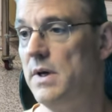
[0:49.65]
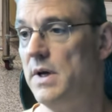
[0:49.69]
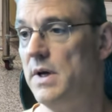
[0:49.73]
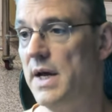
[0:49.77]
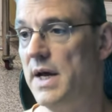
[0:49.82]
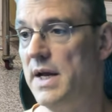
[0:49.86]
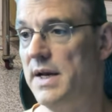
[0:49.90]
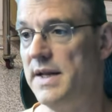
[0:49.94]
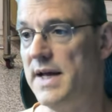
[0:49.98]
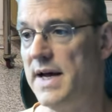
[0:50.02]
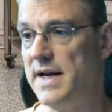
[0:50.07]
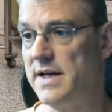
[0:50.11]

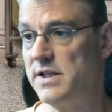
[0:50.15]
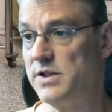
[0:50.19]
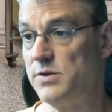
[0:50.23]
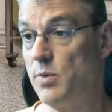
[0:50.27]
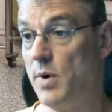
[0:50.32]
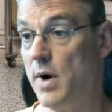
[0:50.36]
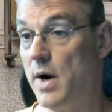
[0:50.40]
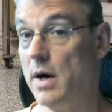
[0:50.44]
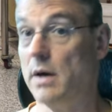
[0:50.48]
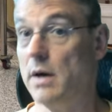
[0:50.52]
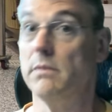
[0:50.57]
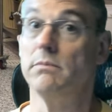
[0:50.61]
And that is
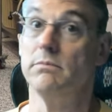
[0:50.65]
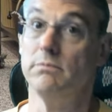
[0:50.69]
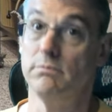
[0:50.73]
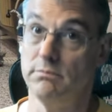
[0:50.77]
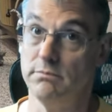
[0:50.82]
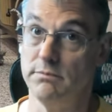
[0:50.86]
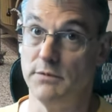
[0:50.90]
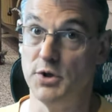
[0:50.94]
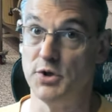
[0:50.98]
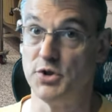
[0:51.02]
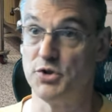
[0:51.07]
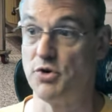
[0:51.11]
where
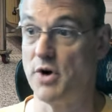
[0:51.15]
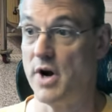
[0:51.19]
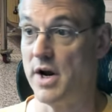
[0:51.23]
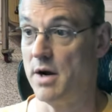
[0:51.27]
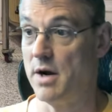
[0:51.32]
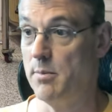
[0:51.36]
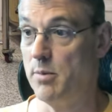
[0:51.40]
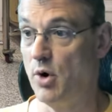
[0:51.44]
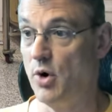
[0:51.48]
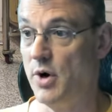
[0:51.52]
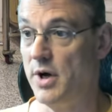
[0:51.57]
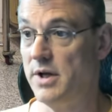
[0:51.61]
you strike
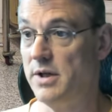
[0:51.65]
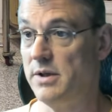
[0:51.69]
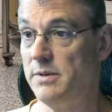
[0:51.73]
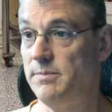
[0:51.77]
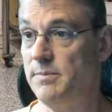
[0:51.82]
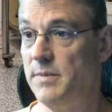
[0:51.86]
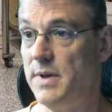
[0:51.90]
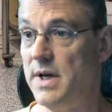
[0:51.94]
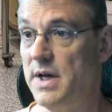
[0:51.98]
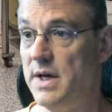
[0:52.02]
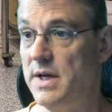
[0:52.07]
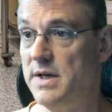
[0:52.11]
a boil,
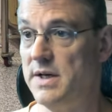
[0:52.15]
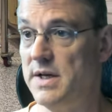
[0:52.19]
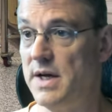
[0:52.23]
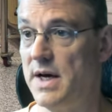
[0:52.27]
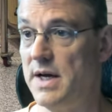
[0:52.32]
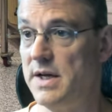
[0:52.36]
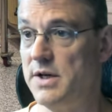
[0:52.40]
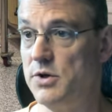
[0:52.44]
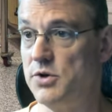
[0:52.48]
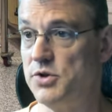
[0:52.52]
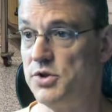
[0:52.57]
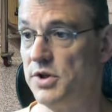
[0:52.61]
and uh,
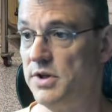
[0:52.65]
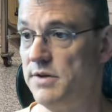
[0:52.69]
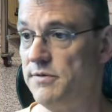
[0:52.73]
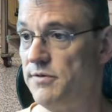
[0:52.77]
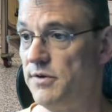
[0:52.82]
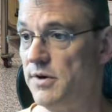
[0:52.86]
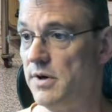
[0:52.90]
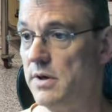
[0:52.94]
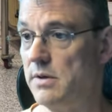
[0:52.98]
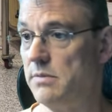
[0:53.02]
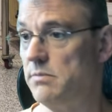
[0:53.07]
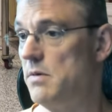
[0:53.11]
usually
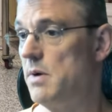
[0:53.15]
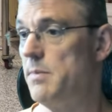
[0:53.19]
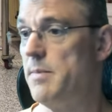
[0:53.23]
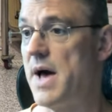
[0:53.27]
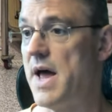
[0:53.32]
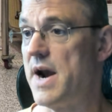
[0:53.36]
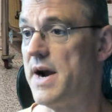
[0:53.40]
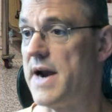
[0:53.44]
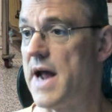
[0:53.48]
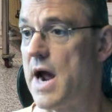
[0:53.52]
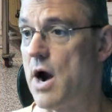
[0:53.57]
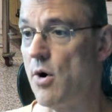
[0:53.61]
for
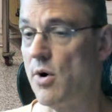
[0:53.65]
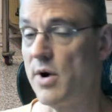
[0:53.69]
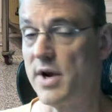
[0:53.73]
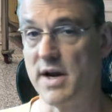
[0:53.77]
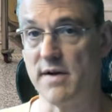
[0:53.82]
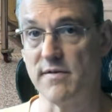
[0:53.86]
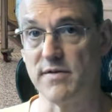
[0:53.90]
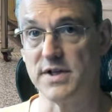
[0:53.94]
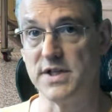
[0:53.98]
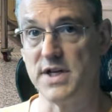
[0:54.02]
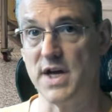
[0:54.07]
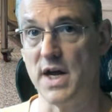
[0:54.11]
about an hour,
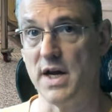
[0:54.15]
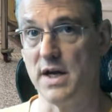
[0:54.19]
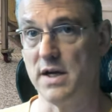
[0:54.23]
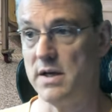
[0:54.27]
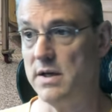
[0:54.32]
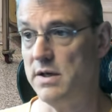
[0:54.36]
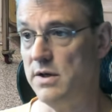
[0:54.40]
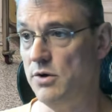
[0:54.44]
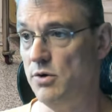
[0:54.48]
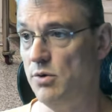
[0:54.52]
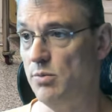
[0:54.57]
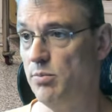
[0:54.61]
give or take,
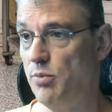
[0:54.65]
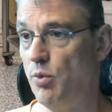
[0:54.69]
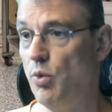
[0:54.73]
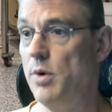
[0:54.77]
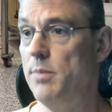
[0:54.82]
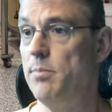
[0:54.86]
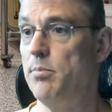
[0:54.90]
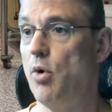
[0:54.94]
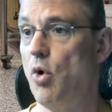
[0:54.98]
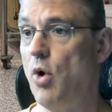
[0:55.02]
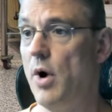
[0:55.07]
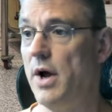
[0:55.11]
you
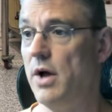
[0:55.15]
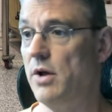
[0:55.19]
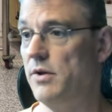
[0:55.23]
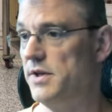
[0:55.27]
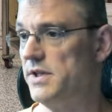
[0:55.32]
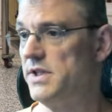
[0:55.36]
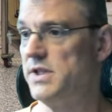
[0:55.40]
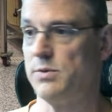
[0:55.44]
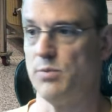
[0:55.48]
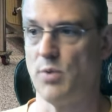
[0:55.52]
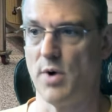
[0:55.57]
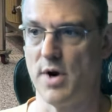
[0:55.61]
would boil. And
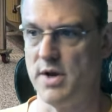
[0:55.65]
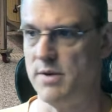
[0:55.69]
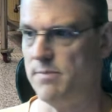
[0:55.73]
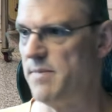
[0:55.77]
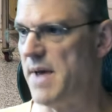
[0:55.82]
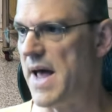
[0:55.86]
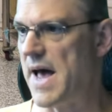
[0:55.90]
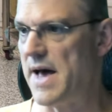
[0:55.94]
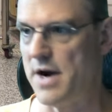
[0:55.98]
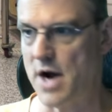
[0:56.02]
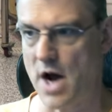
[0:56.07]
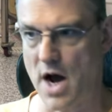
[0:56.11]
this is where you
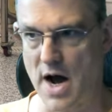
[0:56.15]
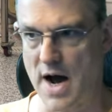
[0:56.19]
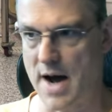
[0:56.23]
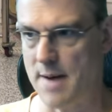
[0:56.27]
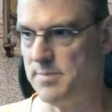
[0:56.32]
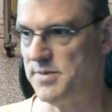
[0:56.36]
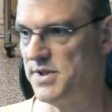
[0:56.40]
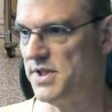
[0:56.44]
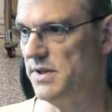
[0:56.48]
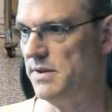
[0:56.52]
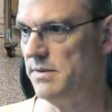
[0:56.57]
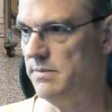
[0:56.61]
add
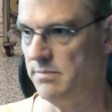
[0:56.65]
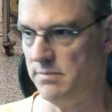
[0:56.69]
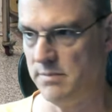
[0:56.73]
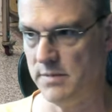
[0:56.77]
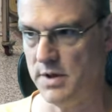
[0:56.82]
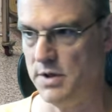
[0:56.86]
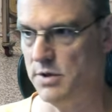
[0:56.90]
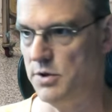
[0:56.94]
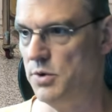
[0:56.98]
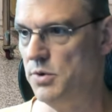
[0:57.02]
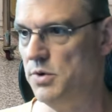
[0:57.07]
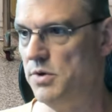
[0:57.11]
hops and
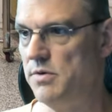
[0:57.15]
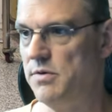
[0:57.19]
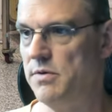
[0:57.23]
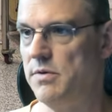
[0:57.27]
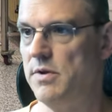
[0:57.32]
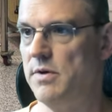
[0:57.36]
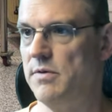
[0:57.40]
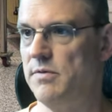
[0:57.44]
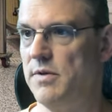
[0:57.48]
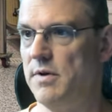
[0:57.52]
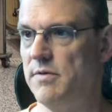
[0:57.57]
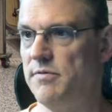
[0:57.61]
you do the,
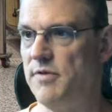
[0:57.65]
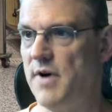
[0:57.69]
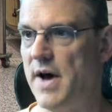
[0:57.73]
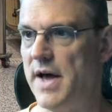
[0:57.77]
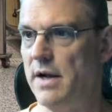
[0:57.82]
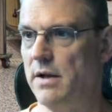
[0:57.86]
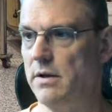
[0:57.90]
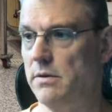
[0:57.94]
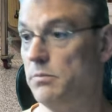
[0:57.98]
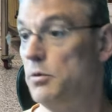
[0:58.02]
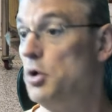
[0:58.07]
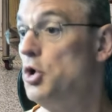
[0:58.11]
the, the
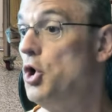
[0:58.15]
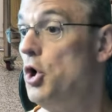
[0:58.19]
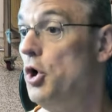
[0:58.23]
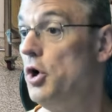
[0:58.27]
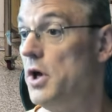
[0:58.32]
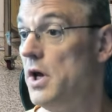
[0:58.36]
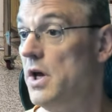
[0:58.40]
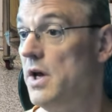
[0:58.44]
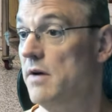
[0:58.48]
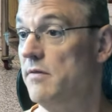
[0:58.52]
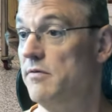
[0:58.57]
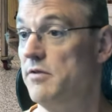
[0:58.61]
final
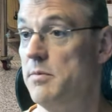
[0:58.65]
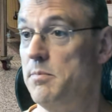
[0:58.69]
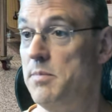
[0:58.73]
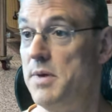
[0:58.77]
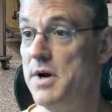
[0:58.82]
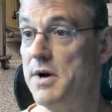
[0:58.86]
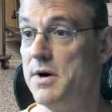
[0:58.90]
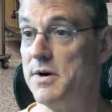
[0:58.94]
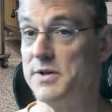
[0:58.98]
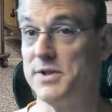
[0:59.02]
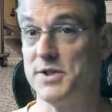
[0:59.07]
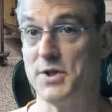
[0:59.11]
cooking of the
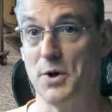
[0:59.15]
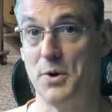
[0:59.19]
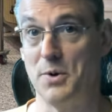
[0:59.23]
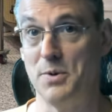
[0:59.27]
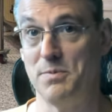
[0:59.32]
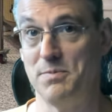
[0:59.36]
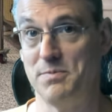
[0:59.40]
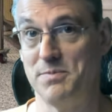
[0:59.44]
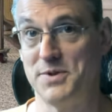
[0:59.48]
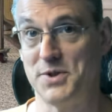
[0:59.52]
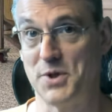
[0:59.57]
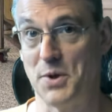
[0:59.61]
beer,
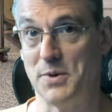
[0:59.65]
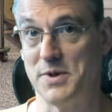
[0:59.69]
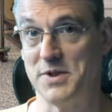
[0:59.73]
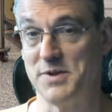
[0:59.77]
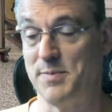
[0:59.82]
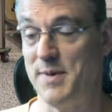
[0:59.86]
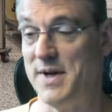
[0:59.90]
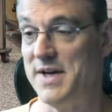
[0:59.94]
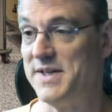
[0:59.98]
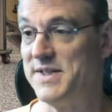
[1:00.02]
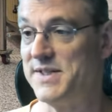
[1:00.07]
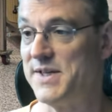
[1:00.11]
so so to
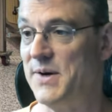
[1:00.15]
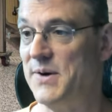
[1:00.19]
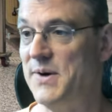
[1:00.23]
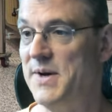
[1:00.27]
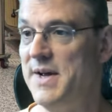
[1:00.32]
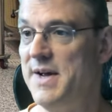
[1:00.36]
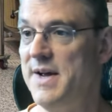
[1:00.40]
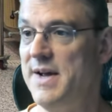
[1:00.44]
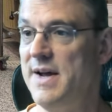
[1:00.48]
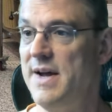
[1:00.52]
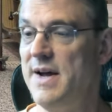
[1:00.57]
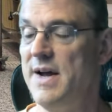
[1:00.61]
speak. So,
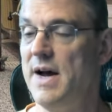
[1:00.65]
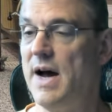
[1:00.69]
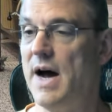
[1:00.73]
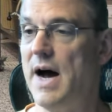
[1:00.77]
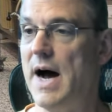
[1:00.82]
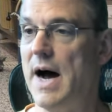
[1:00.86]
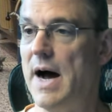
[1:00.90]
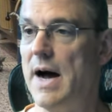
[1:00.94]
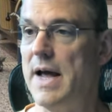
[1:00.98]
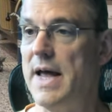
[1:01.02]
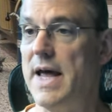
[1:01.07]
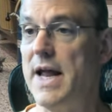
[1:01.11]

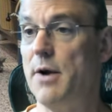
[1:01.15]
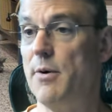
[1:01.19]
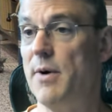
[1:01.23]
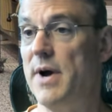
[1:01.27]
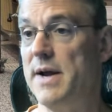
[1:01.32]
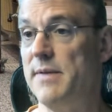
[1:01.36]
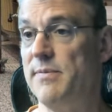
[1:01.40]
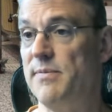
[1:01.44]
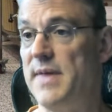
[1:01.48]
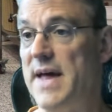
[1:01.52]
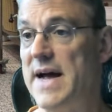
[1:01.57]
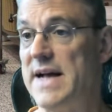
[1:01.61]
uh,
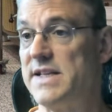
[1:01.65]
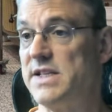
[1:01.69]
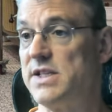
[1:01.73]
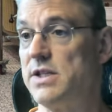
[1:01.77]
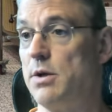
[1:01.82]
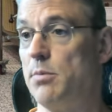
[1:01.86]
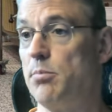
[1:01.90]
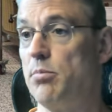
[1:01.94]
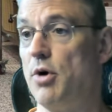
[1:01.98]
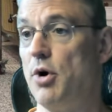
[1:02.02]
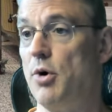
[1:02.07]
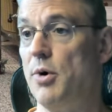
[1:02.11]
anyway, that's
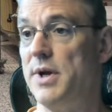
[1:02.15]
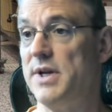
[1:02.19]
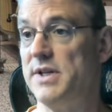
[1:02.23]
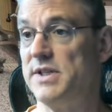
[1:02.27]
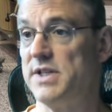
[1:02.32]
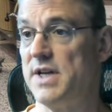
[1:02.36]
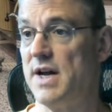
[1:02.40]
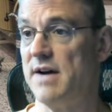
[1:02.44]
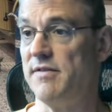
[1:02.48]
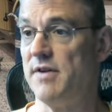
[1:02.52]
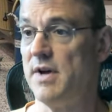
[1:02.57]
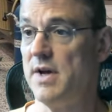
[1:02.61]
the brewing
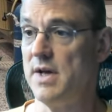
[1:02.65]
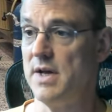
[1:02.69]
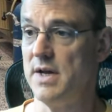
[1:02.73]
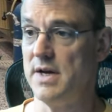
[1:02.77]
stuff.